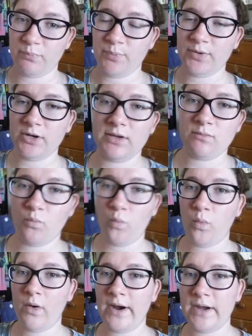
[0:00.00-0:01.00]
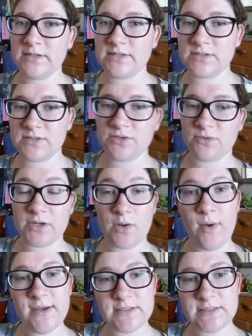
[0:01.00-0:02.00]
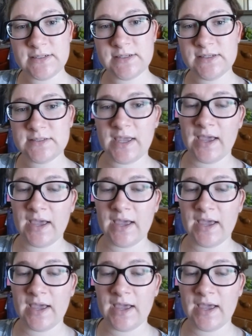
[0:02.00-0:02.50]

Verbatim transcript: put in what your request is.